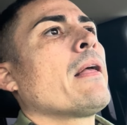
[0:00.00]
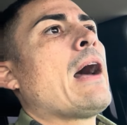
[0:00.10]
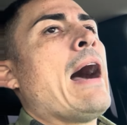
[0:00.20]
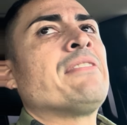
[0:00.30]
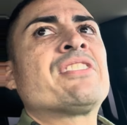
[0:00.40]

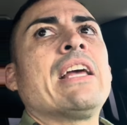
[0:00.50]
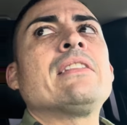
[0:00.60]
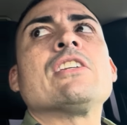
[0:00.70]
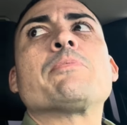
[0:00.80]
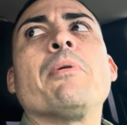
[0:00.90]
I've said
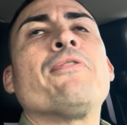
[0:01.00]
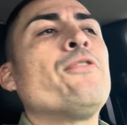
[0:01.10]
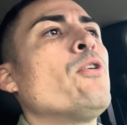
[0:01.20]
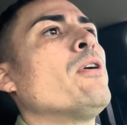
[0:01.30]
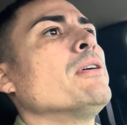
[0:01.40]
this
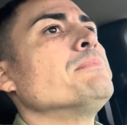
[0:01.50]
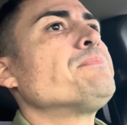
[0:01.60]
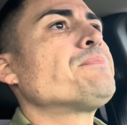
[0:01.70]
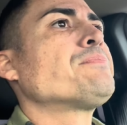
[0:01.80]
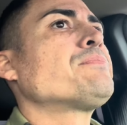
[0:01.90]
before,
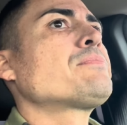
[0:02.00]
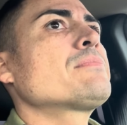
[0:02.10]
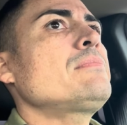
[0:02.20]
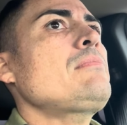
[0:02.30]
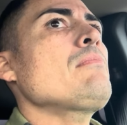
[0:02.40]

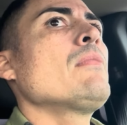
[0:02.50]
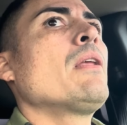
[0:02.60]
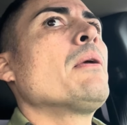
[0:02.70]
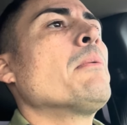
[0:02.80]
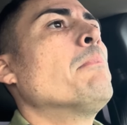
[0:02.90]

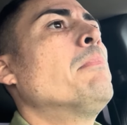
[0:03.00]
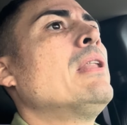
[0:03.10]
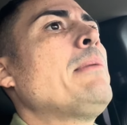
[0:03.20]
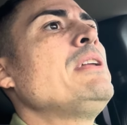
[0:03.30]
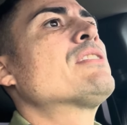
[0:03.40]
but
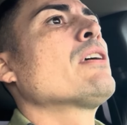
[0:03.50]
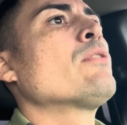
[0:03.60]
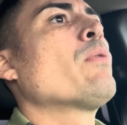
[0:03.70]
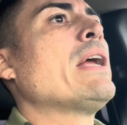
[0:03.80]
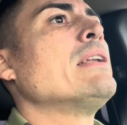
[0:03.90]
let me tell
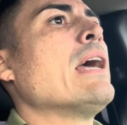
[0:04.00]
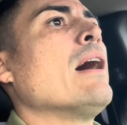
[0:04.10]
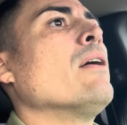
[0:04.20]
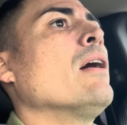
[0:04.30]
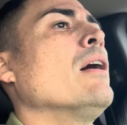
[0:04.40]
you right
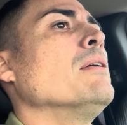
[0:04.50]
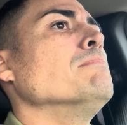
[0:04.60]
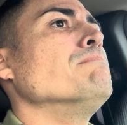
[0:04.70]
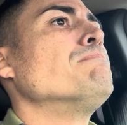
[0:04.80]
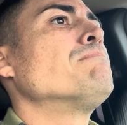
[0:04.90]
now, um,